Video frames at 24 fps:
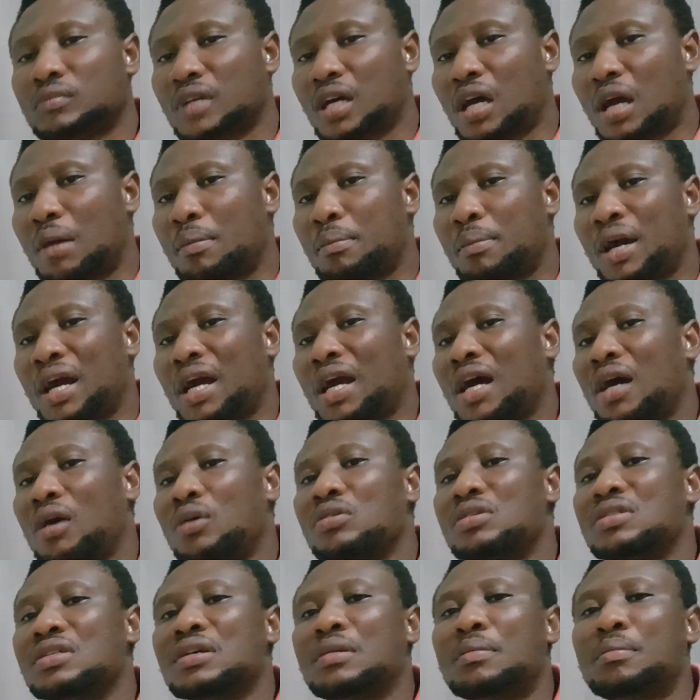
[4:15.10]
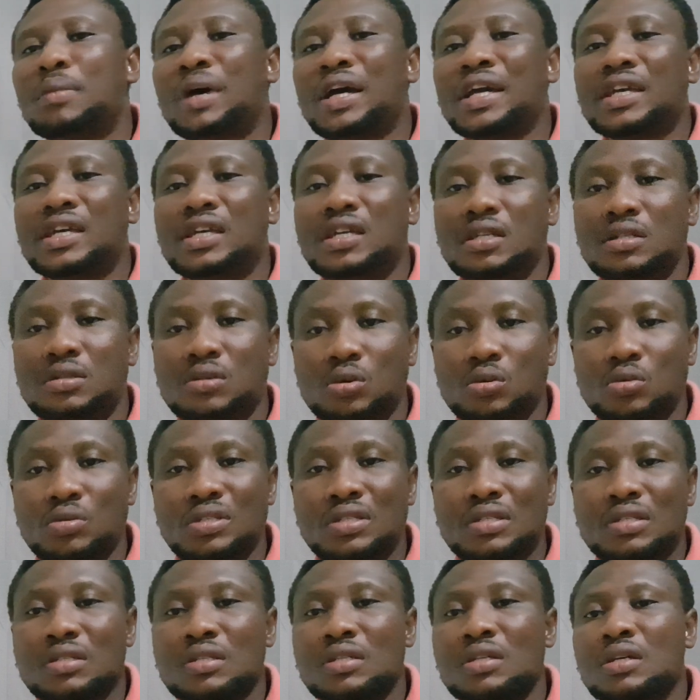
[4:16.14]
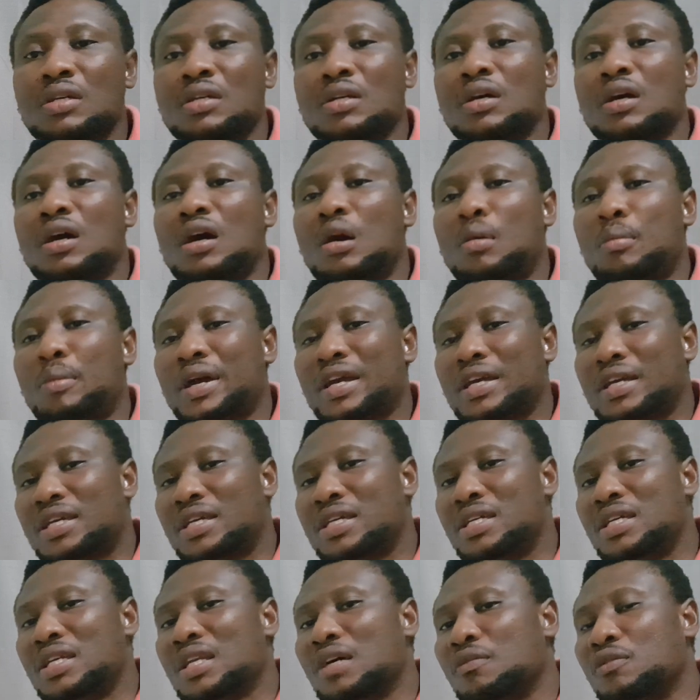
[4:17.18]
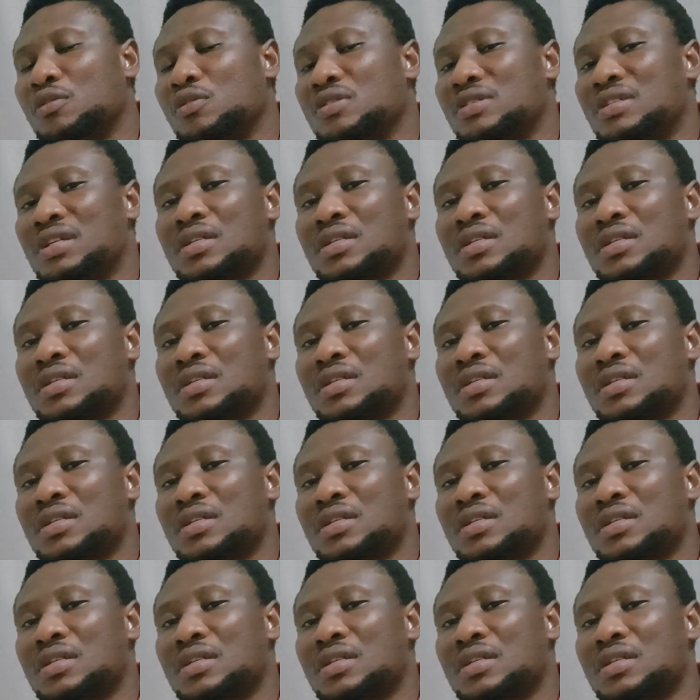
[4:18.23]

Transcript: I mark out my key zones, my key levels.